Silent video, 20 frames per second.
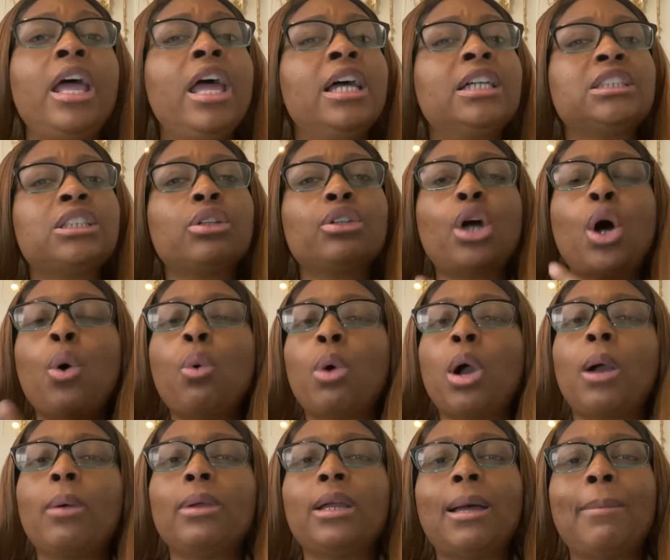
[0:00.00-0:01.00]
So don't
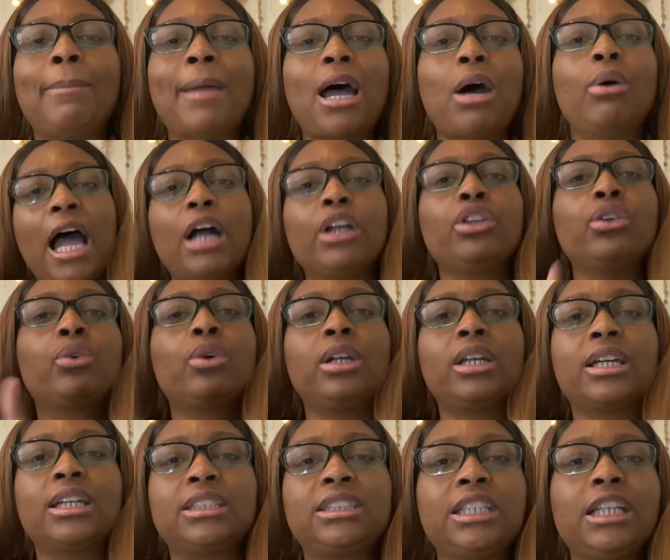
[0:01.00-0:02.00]
worry about, are you going to
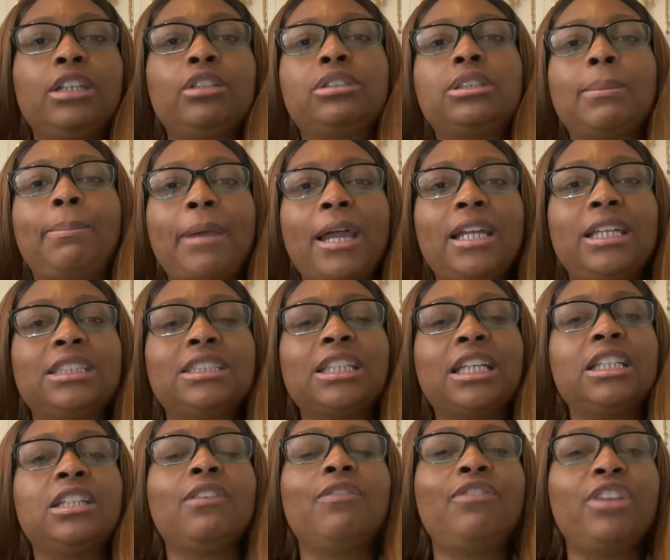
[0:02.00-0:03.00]
continue to pay this
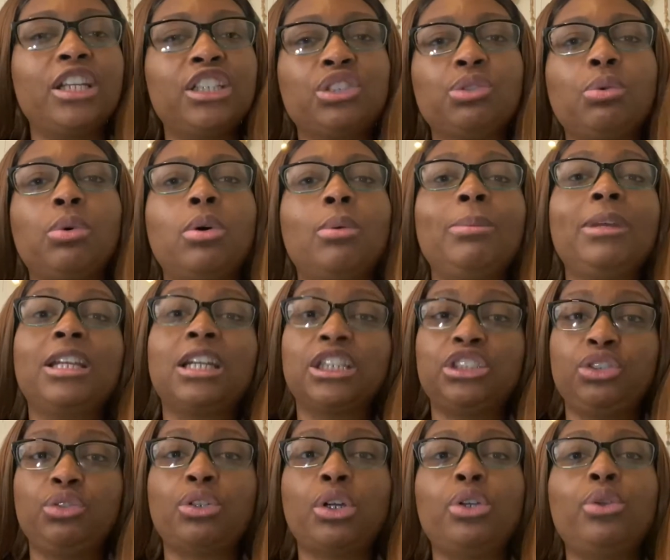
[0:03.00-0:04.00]
individual because,
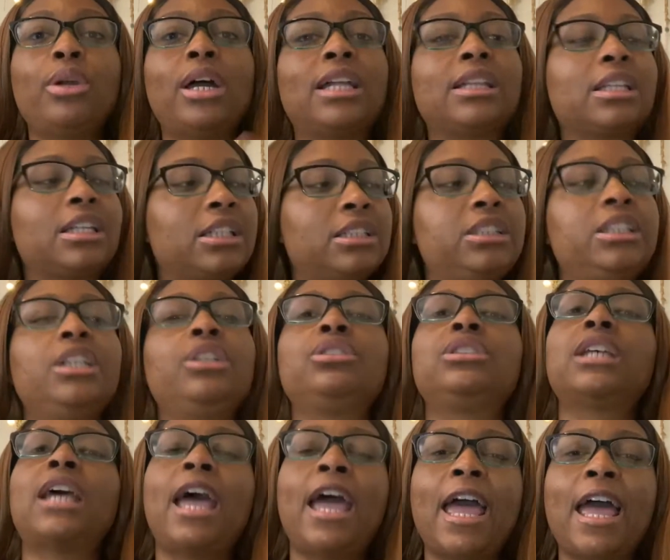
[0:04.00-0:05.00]
you know, you have to continue
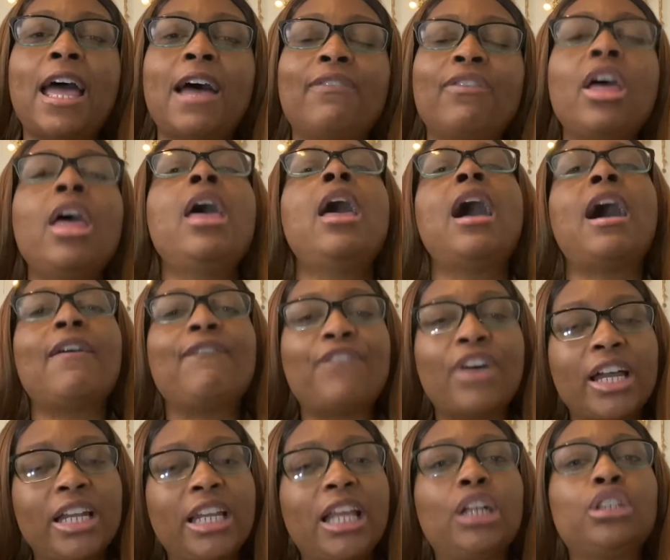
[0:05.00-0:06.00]
to have a
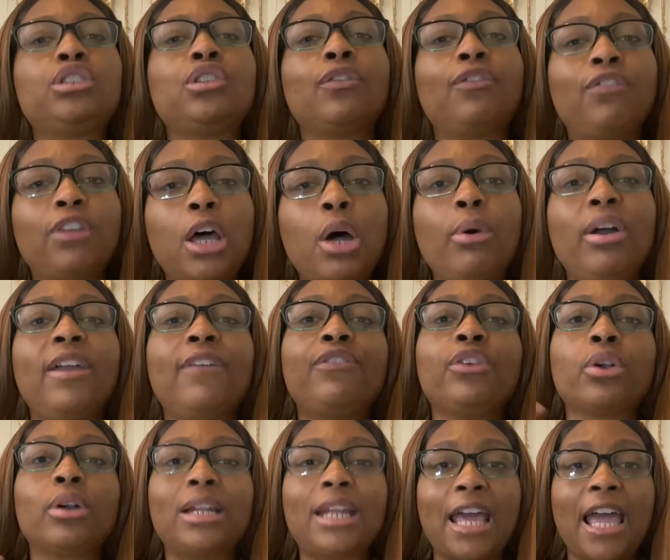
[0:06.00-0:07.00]
financial flow if you're
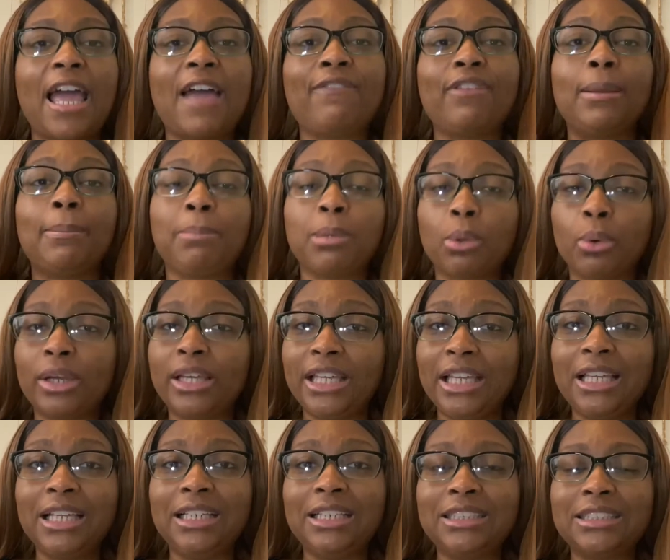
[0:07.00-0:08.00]
going to have
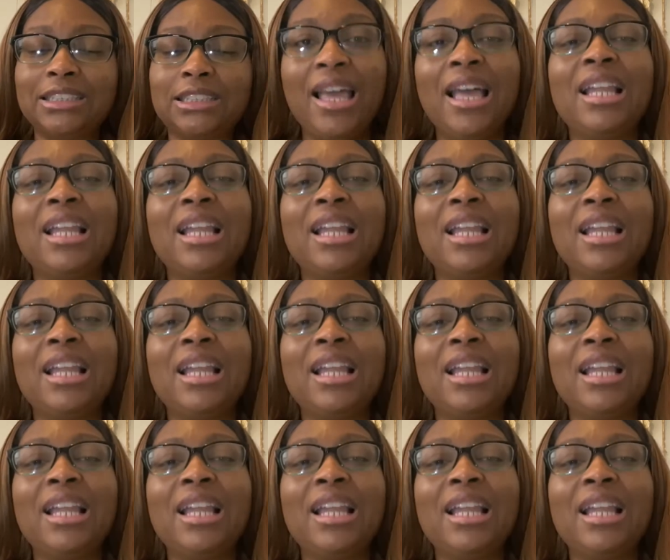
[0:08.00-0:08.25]
employees.